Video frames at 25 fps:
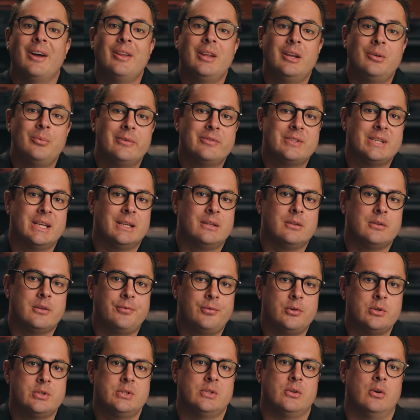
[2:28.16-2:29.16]
that we've settled the
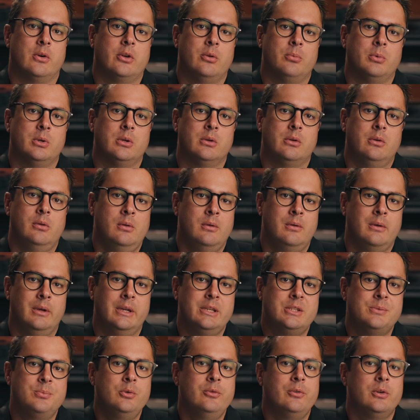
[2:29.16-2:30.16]
first argument,
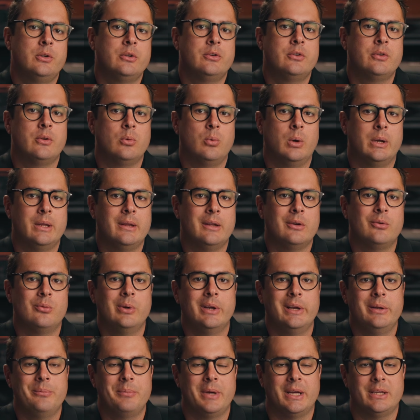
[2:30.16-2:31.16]
let's move on to the one that
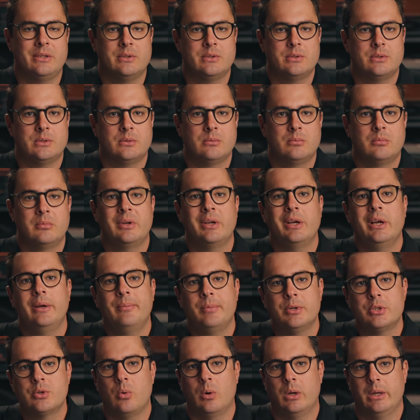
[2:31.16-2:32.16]
really matters:
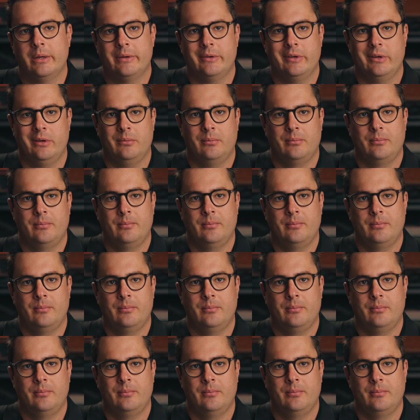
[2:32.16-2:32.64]
image quality.